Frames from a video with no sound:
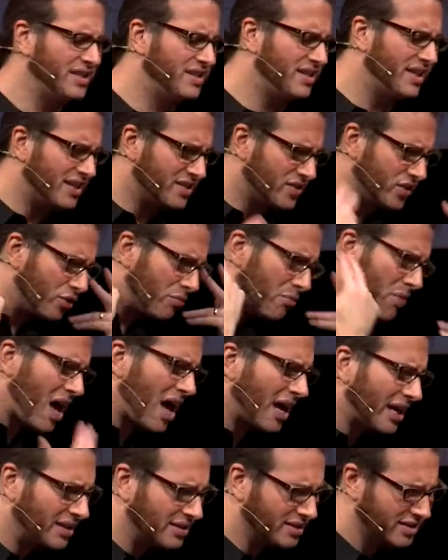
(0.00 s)
these things in your
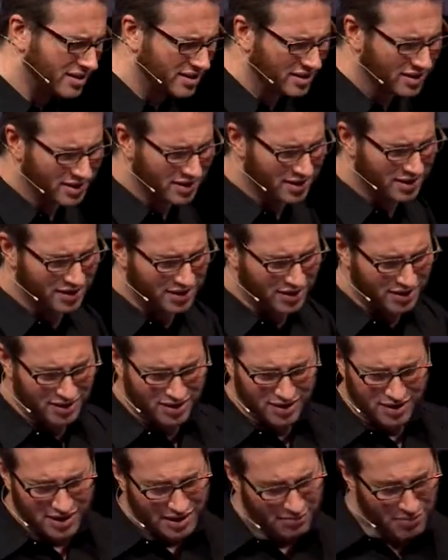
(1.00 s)
mind.
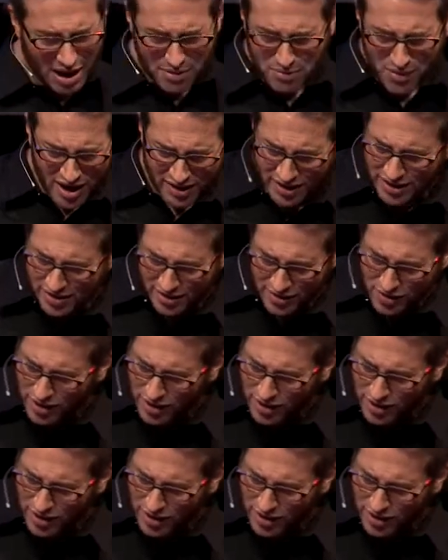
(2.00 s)
And my mind isn't